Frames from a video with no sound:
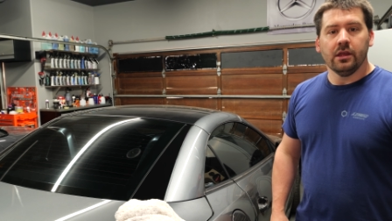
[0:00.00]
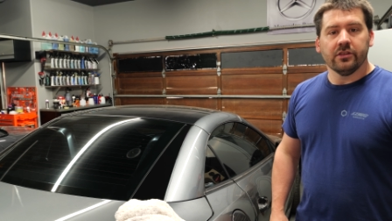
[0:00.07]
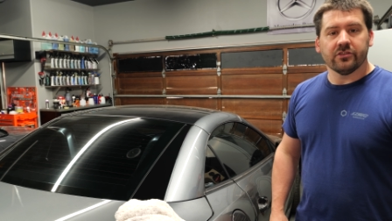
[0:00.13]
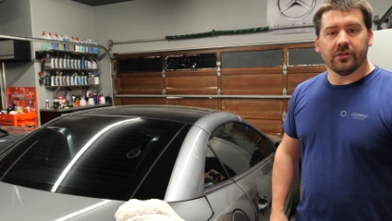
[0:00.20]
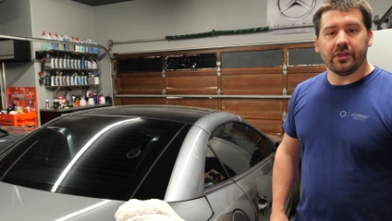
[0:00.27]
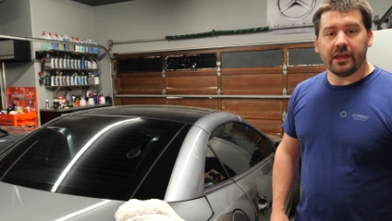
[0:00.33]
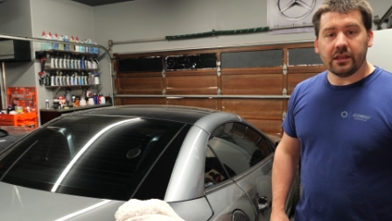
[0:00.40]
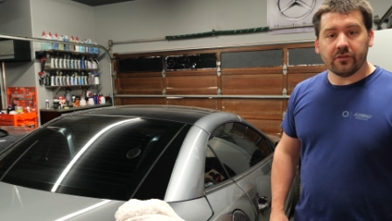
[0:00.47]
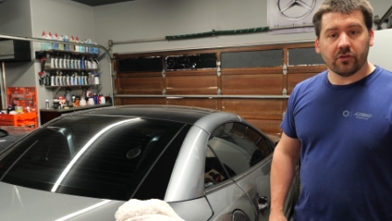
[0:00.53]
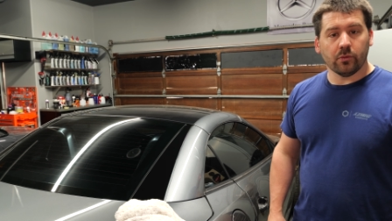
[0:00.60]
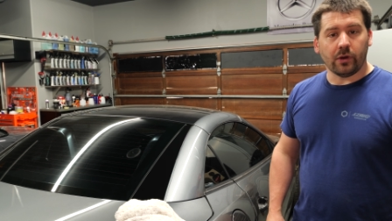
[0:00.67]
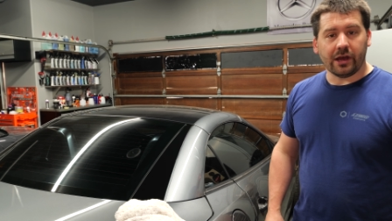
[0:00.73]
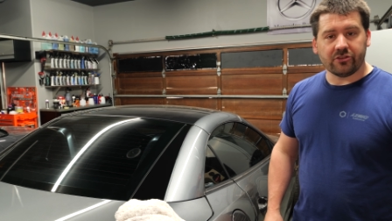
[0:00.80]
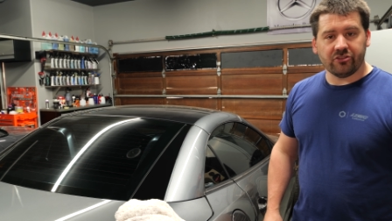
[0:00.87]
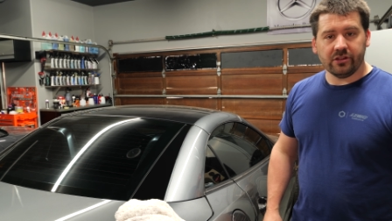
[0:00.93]
So thank you for
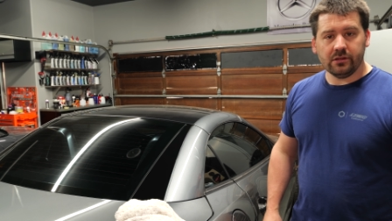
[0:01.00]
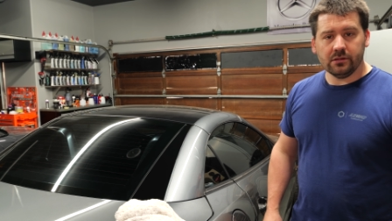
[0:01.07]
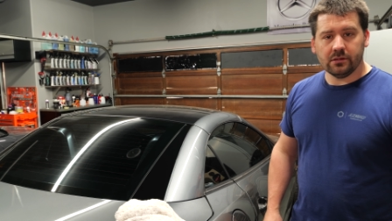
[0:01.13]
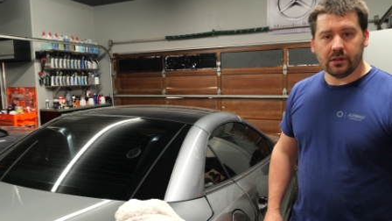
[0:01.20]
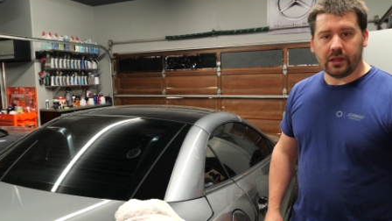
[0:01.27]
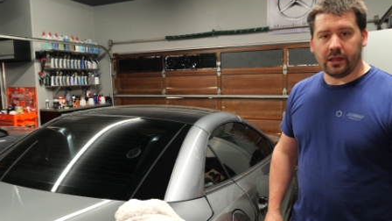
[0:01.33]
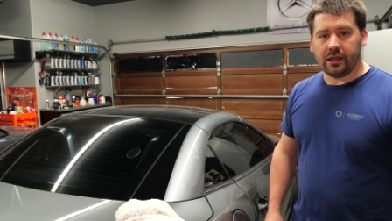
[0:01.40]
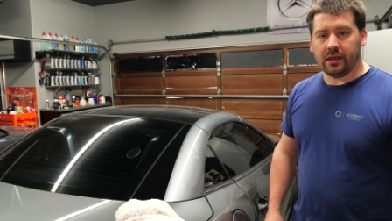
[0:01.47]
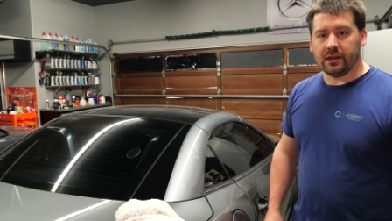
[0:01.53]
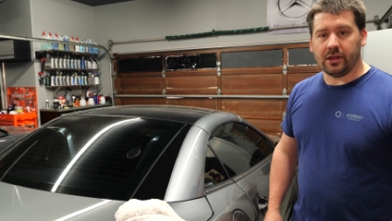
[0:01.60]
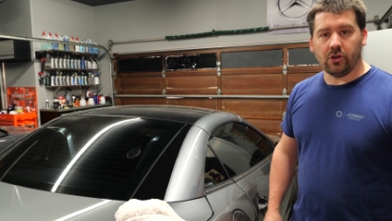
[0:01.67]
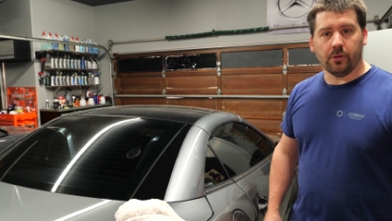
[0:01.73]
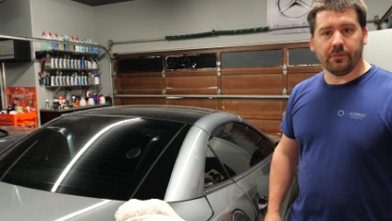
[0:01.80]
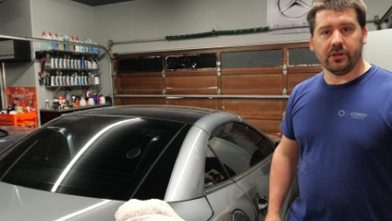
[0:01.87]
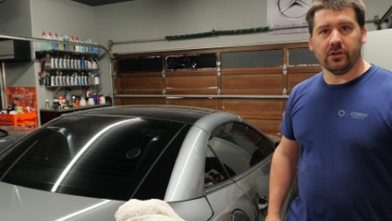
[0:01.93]
watching, and I
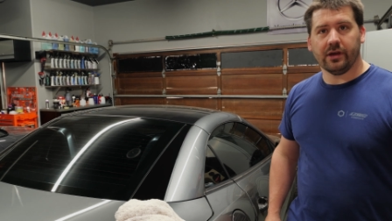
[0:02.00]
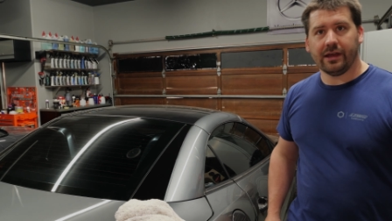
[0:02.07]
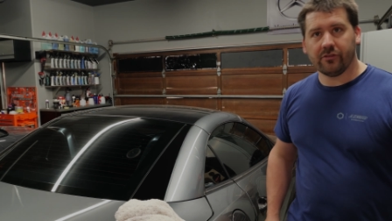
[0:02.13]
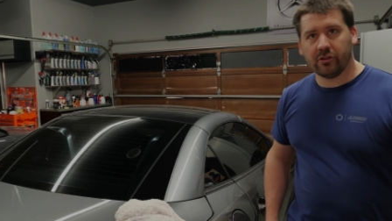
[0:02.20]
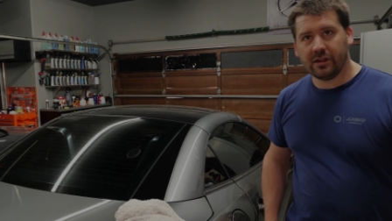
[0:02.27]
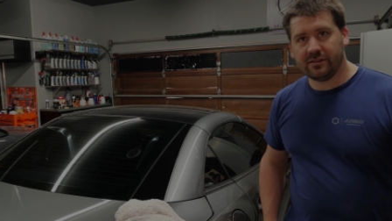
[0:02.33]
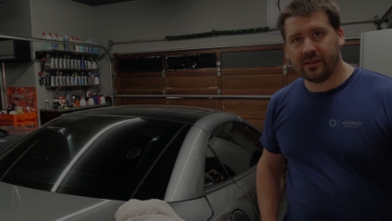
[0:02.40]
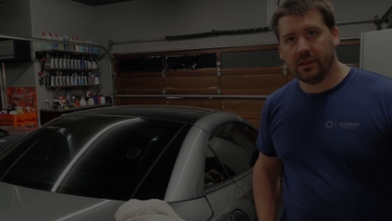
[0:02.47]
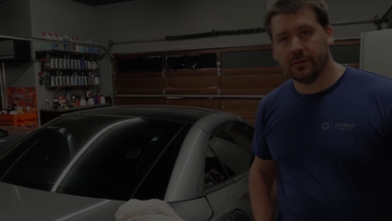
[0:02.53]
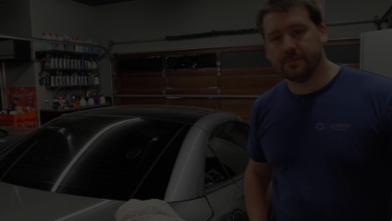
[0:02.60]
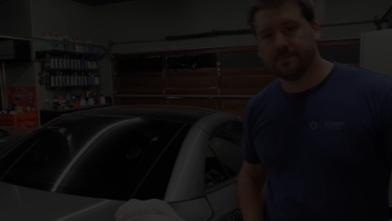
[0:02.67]
hope that you'll have a great day.